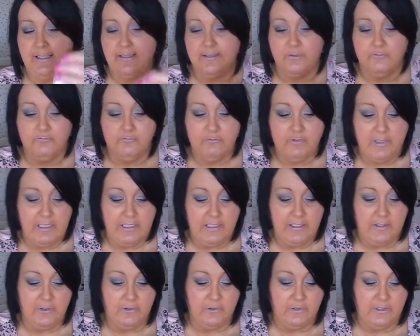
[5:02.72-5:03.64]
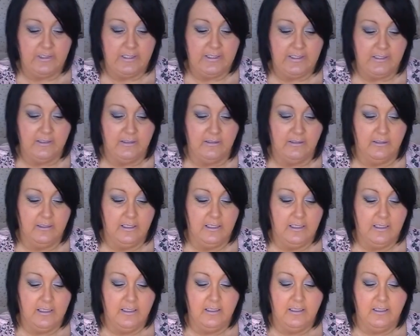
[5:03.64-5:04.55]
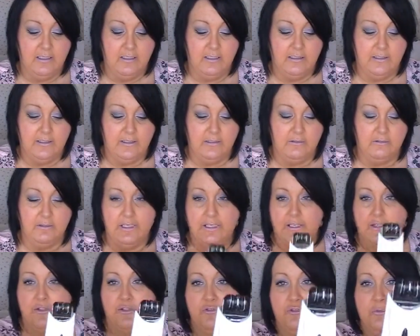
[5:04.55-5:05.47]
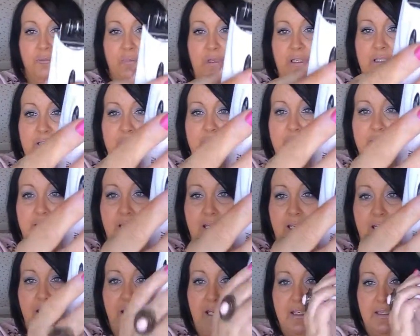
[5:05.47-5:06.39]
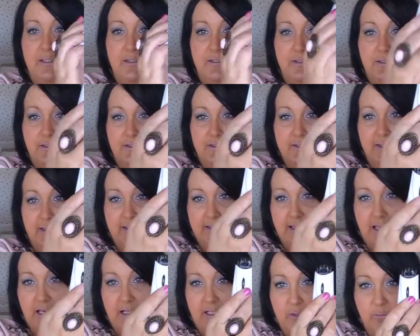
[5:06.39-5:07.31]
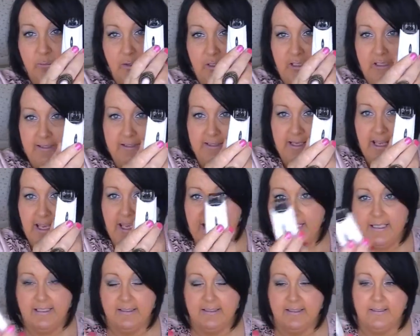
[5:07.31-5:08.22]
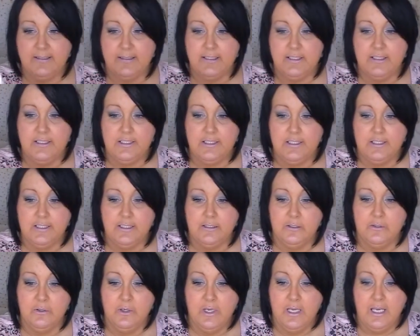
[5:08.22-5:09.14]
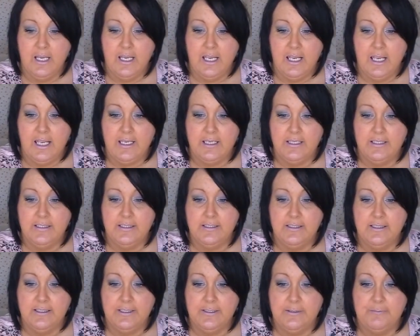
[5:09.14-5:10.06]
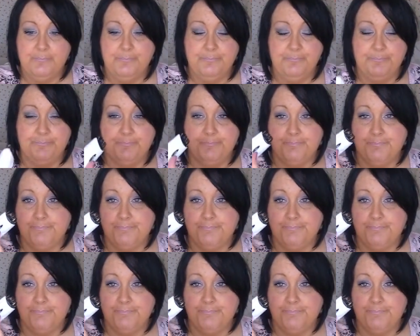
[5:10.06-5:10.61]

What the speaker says: It's a really good little instrument. It does exactly what it says it's going to do, and